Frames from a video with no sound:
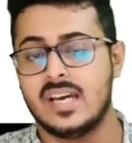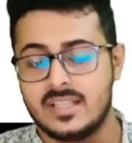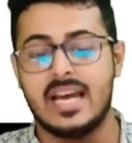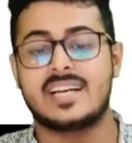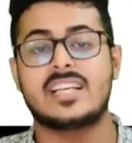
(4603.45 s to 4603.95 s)

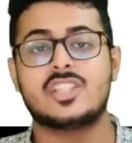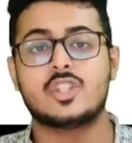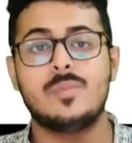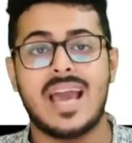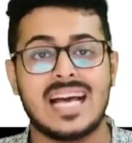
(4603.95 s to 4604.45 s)
that
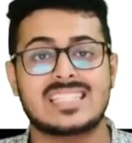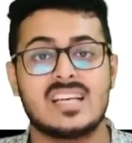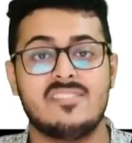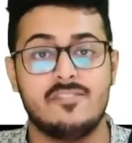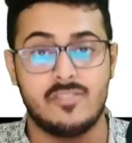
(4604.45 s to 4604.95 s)
resume has
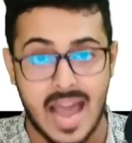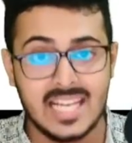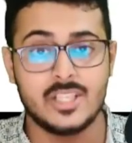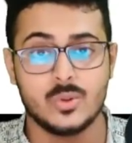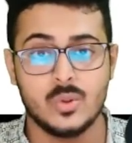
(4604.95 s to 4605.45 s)
some
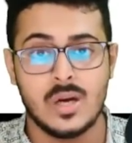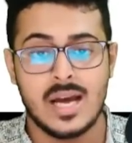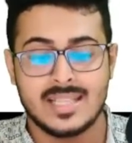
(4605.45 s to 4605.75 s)
value,